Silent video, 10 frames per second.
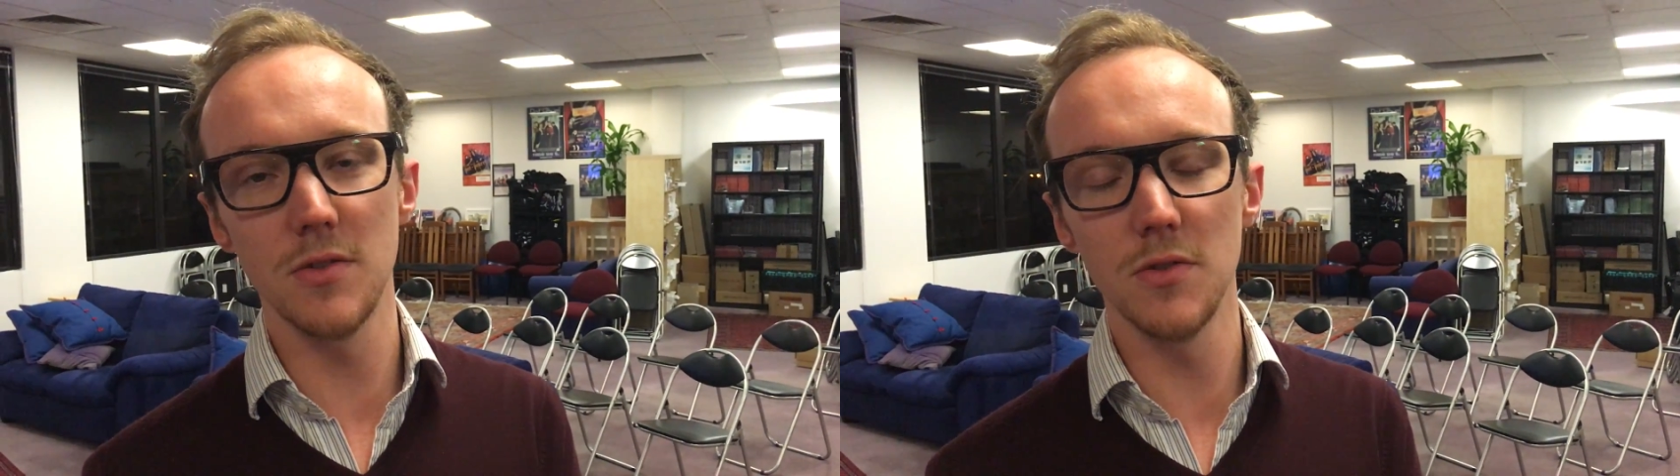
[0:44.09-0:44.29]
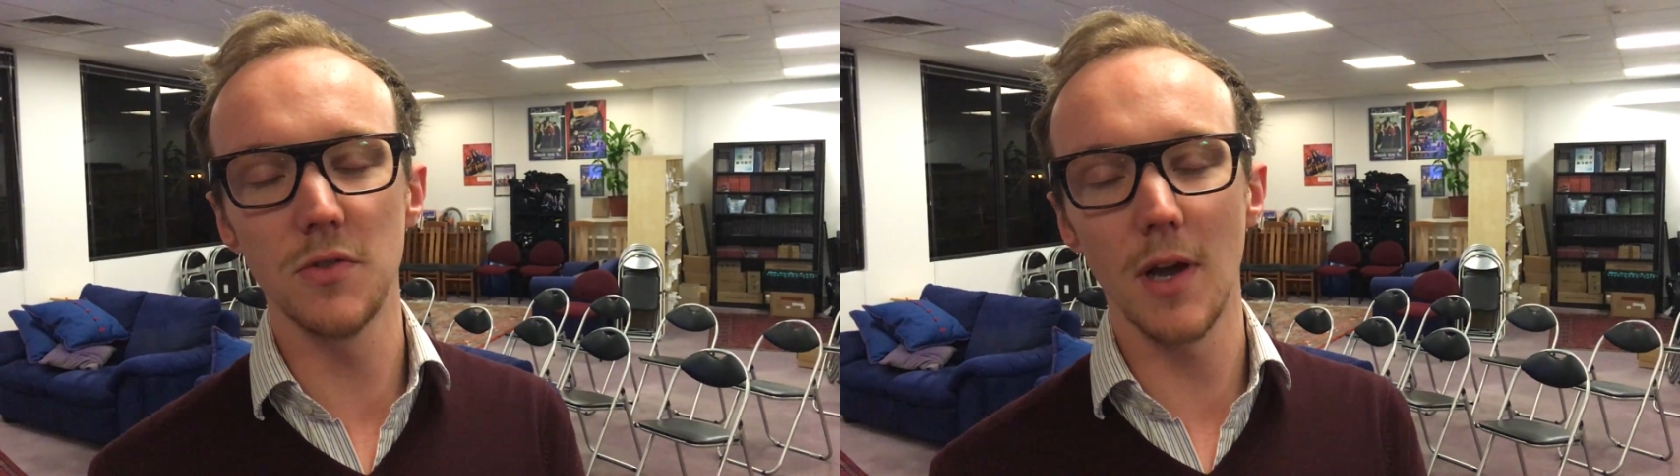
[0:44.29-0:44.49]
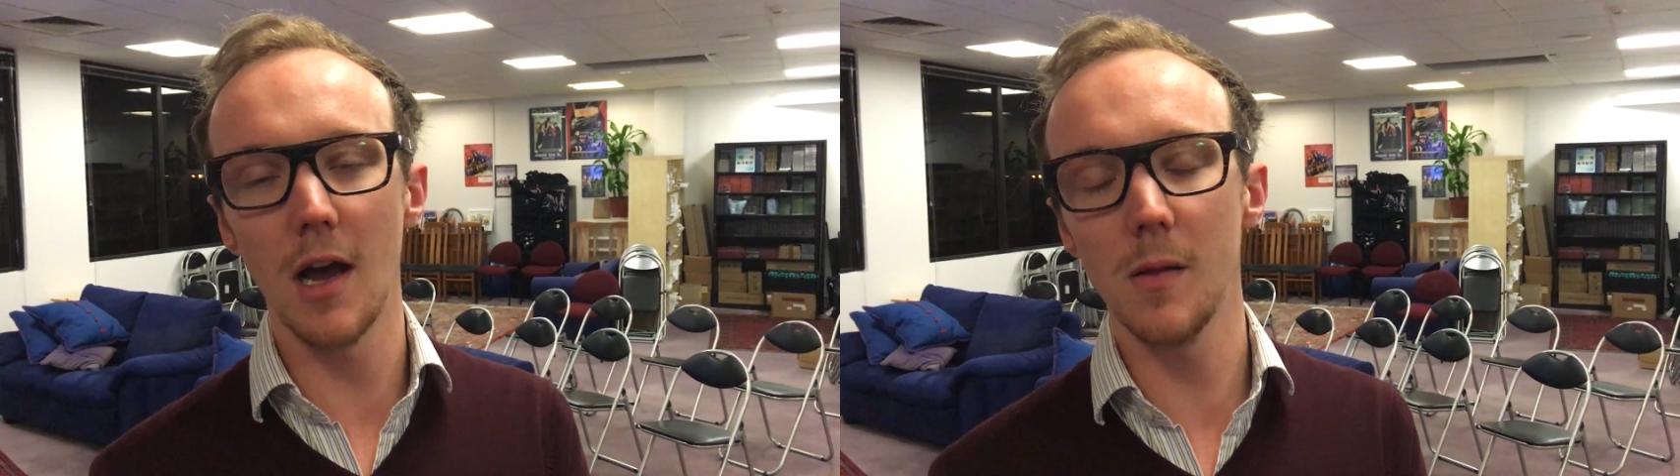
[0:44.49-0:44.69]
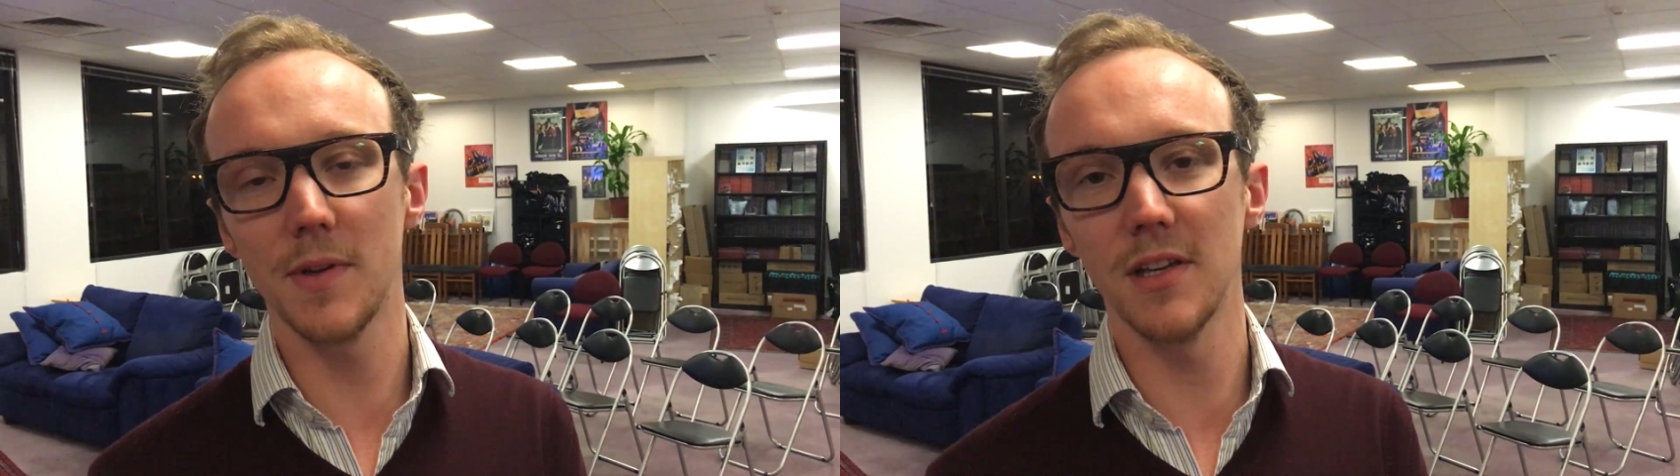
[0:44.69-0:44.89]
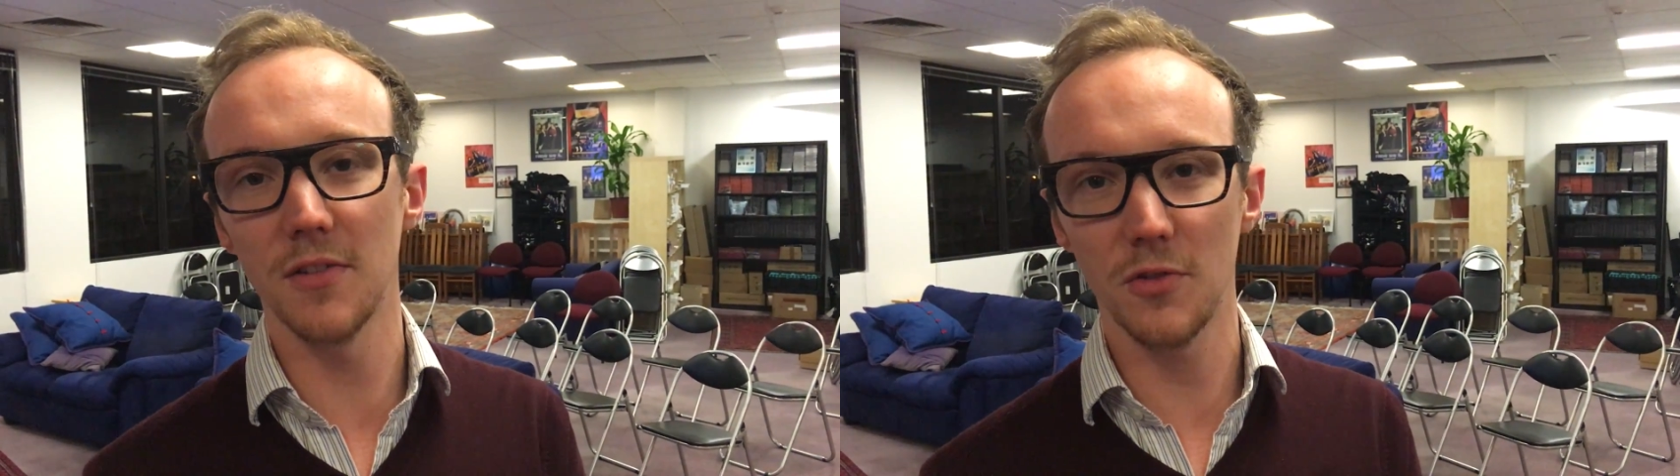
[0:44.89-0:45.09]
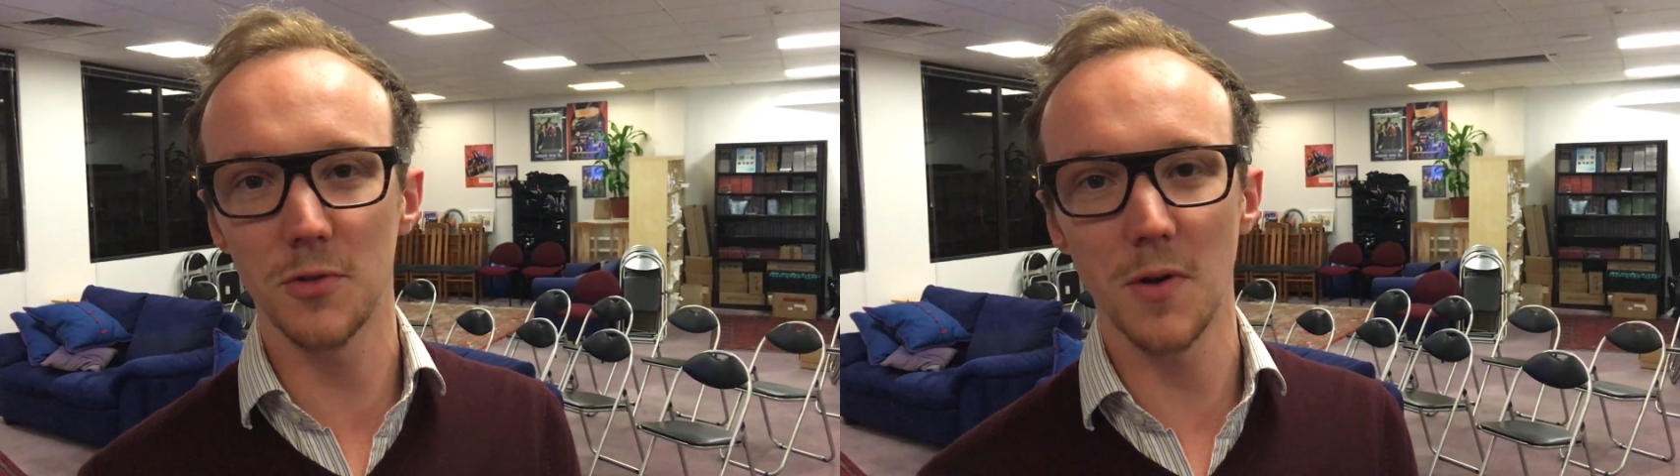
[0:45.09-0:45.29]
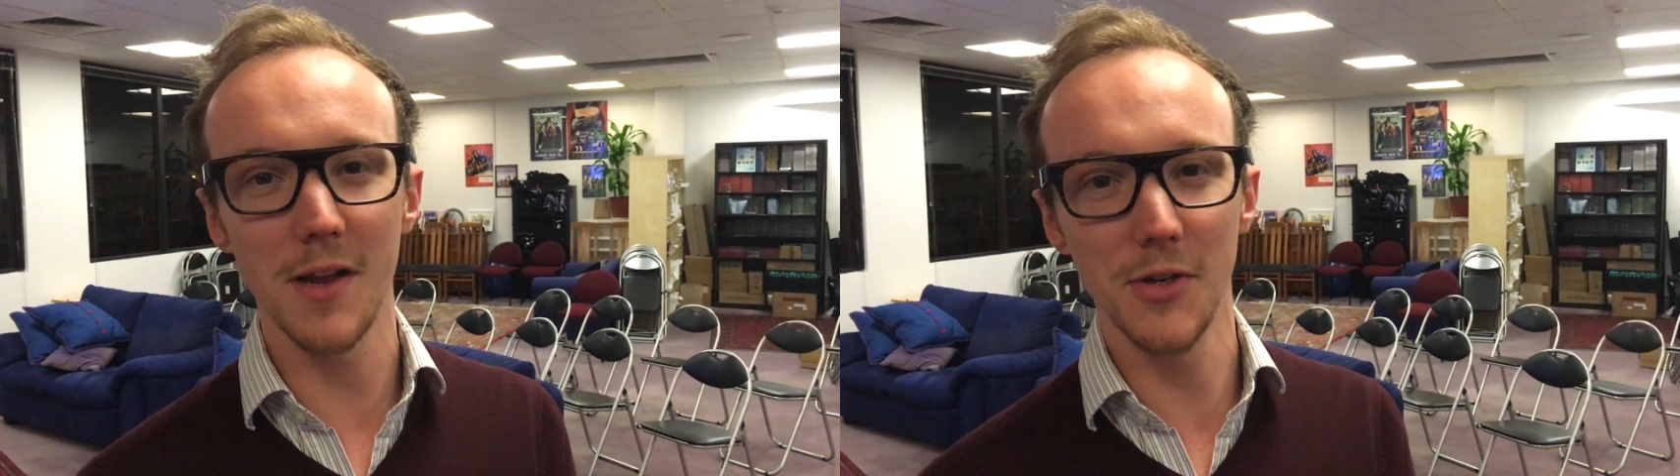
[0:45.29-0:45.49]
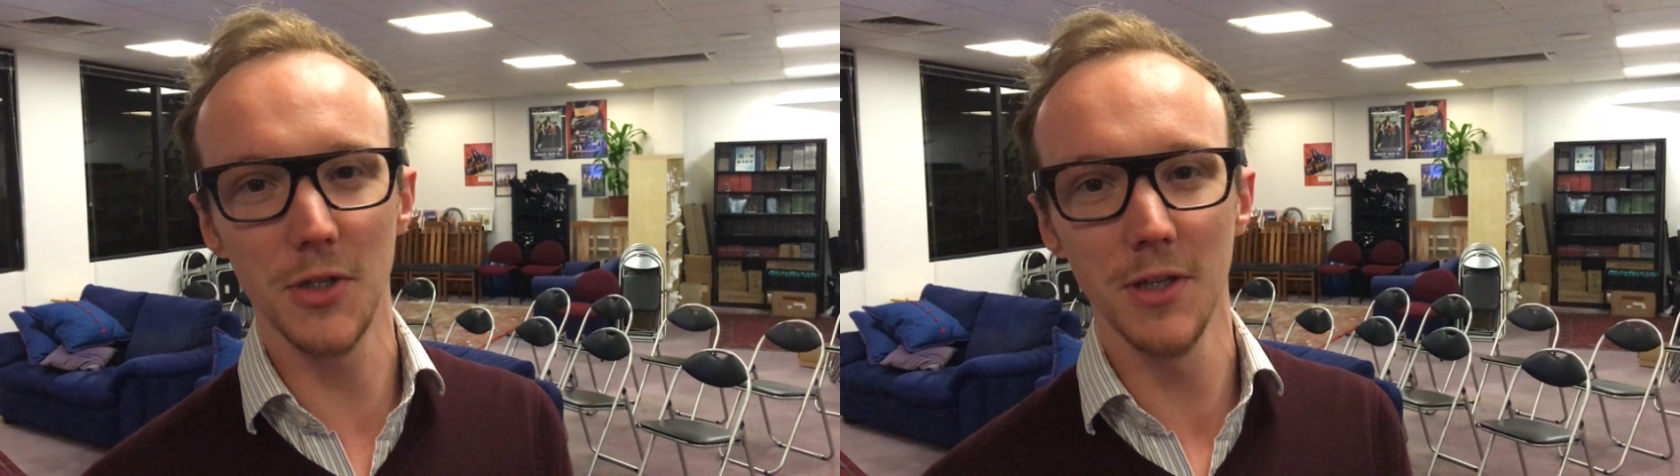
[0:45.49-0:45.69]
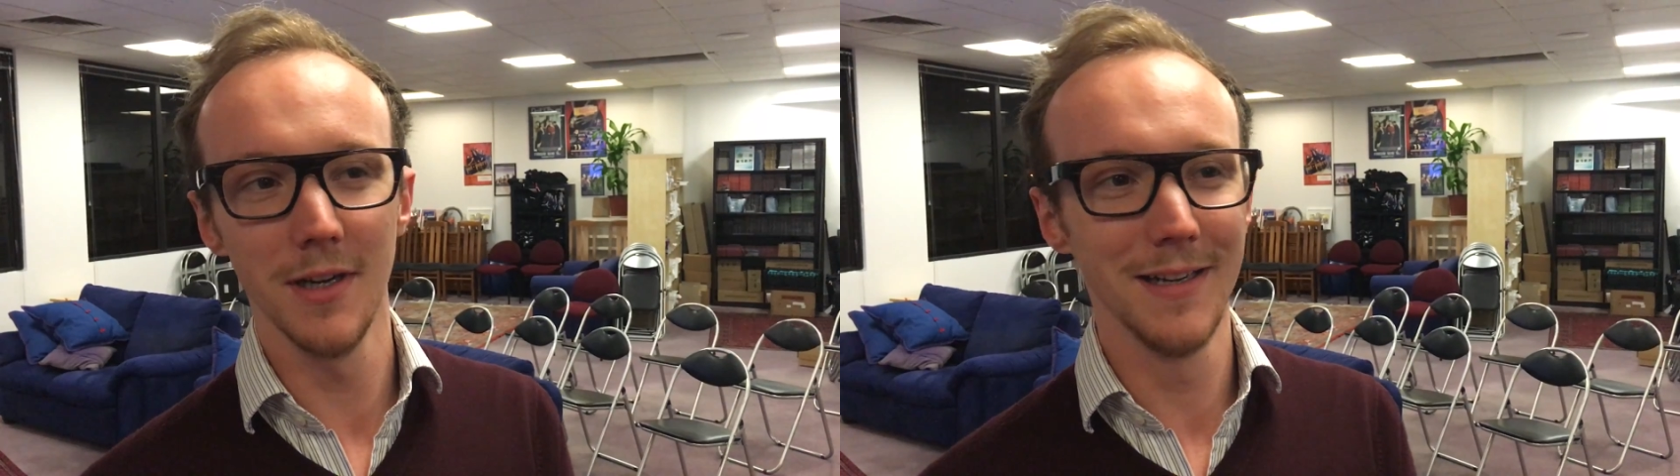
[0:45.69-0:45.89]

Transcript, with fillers: do to help kind of stretch